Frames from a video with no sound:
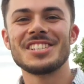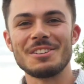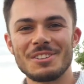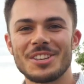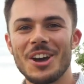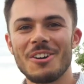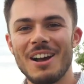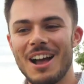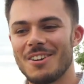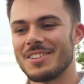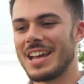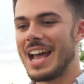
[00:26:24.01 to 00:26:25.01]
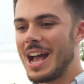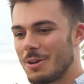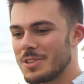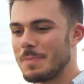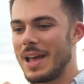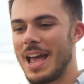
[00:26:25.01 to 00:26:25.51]
She would go around
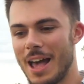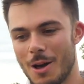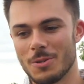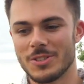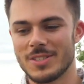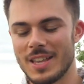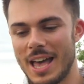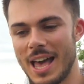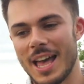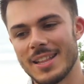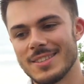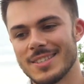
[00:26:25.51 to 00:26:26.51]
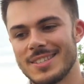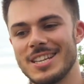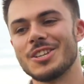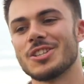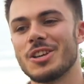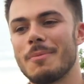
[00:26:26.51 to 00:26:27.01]
house by house and
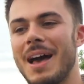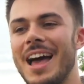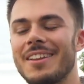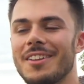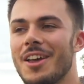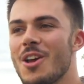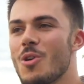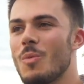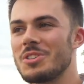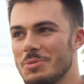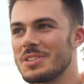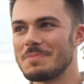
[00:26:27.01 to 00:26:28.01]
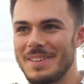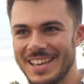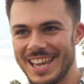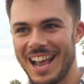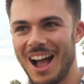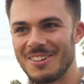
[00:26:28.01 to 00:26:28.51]
teach them, and when she was
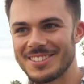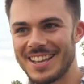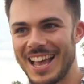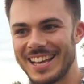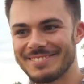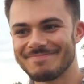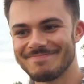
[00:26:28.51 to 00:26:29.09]
speaking I was like